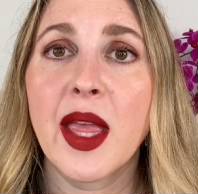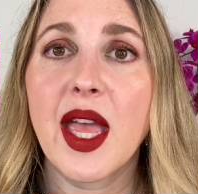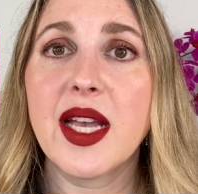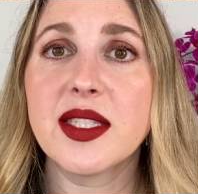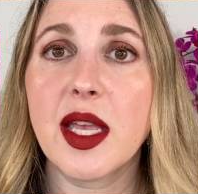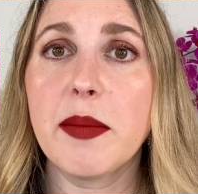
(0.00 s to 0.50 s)

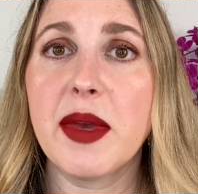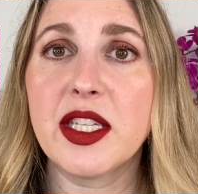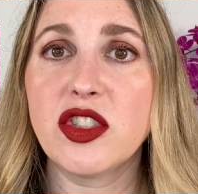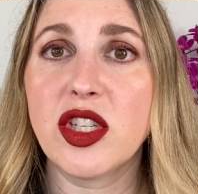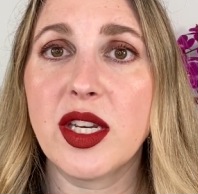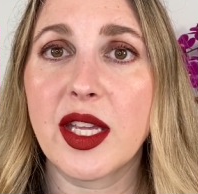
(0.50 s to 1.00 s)
As I
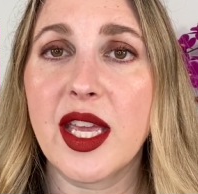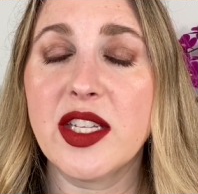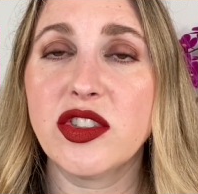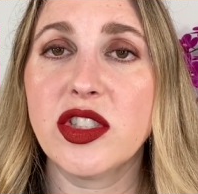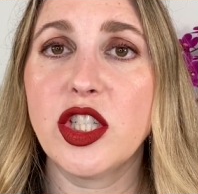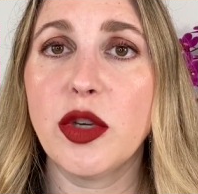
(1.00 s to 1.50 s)
mentioned,
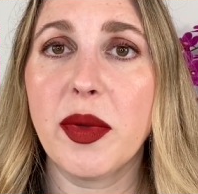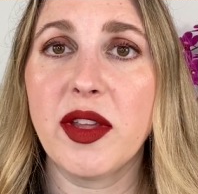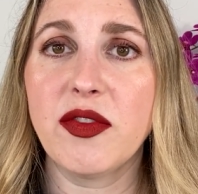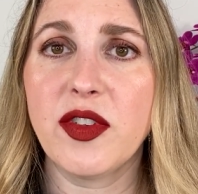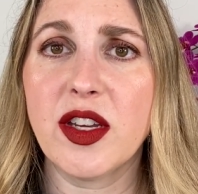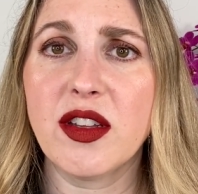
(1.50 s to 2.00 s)
occasionally you
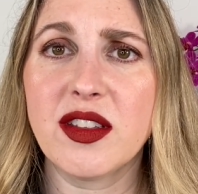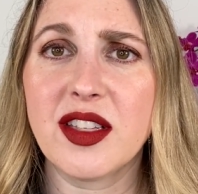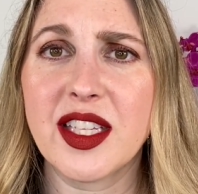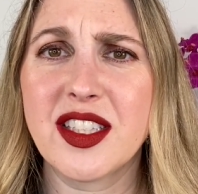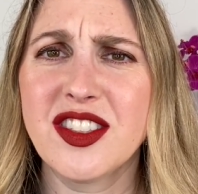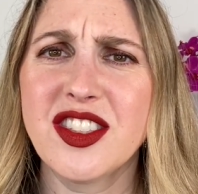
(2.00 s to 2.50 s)
might feel
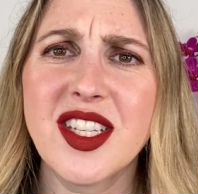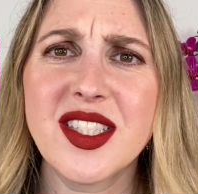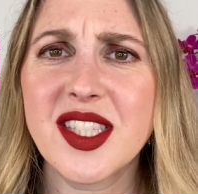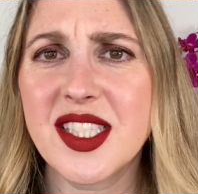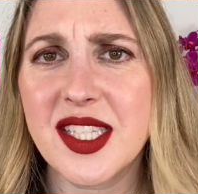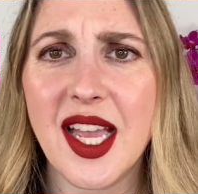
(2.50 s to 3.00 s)
like just
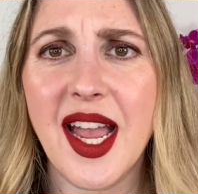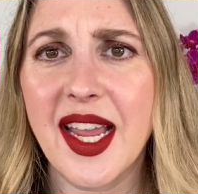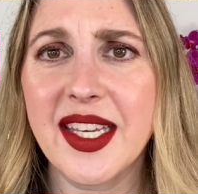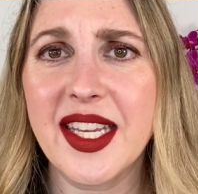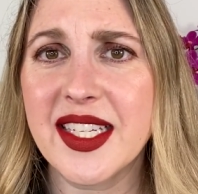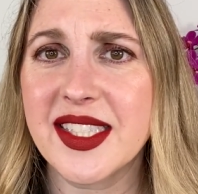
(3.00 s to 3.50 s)
the
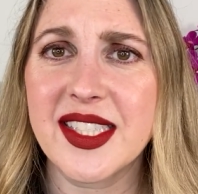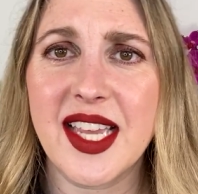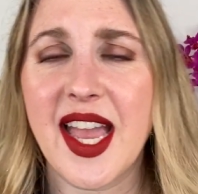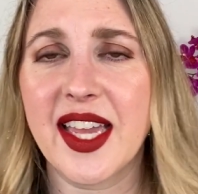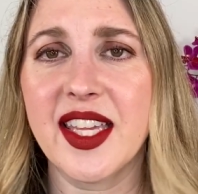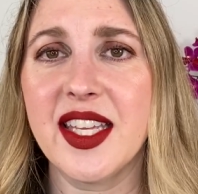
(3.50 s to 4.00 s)
tiniest
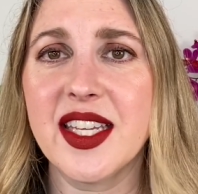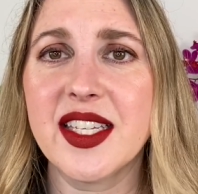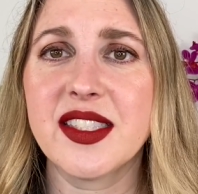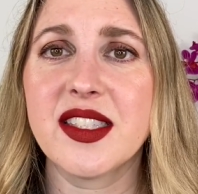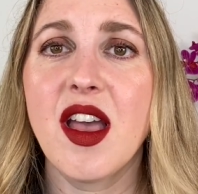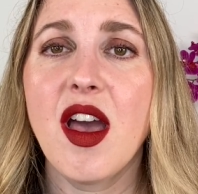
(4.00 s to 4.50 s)

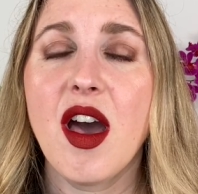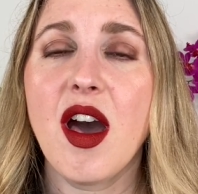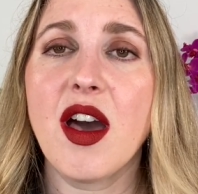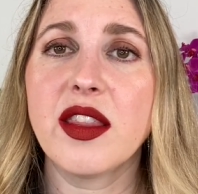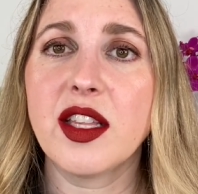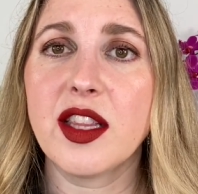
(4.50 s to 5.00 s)
tackiness
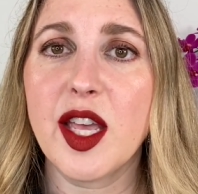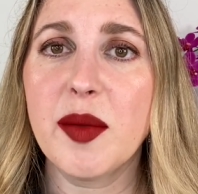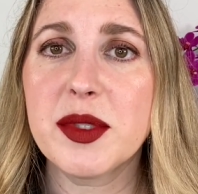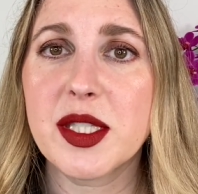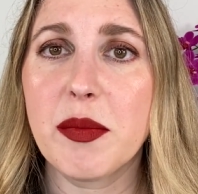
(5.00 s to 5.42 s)
on the lips,